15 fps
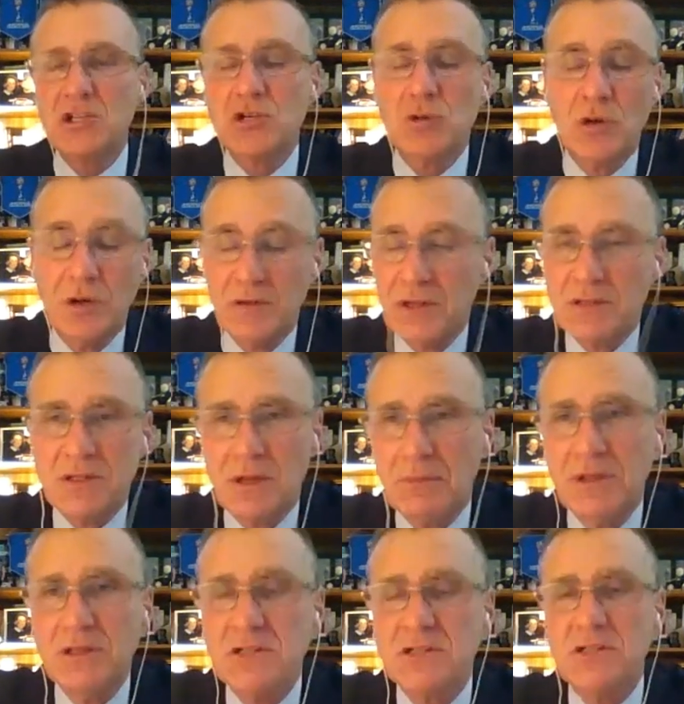sure that,
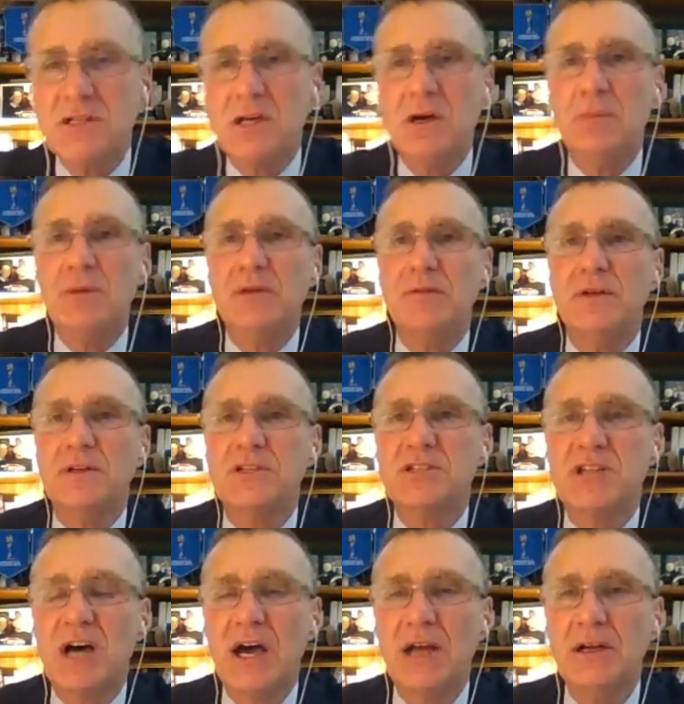this is a bit of an
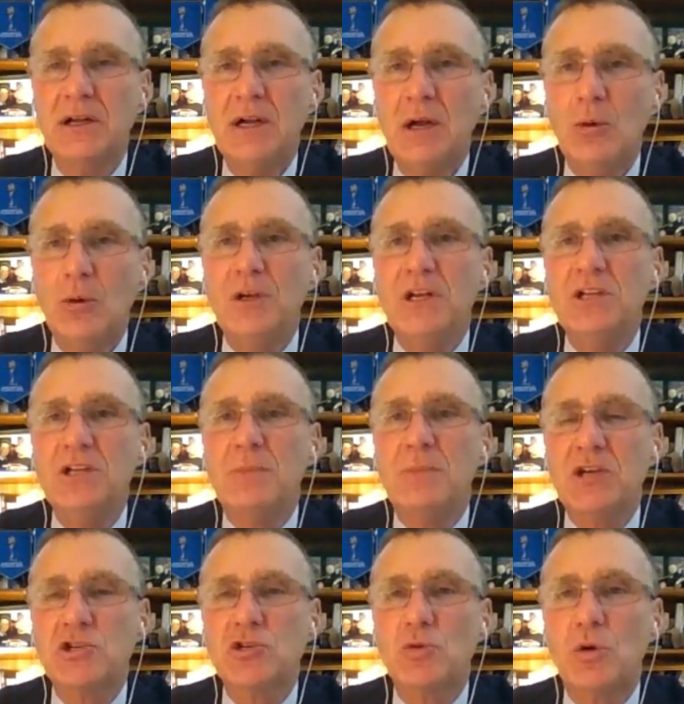aside, we need to
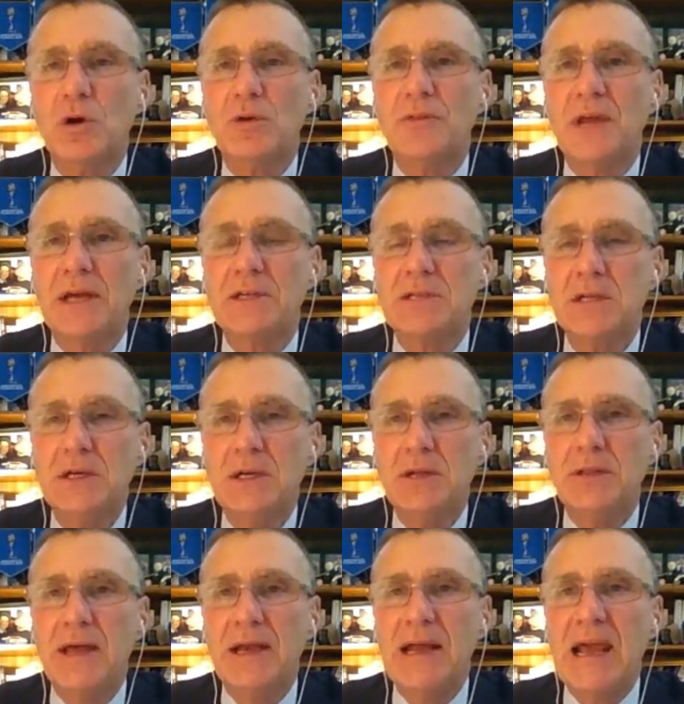make sure that
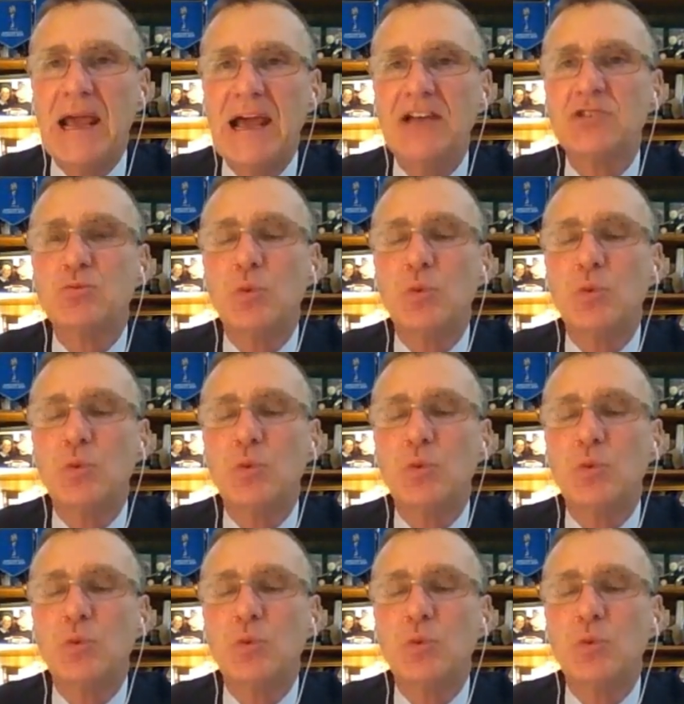as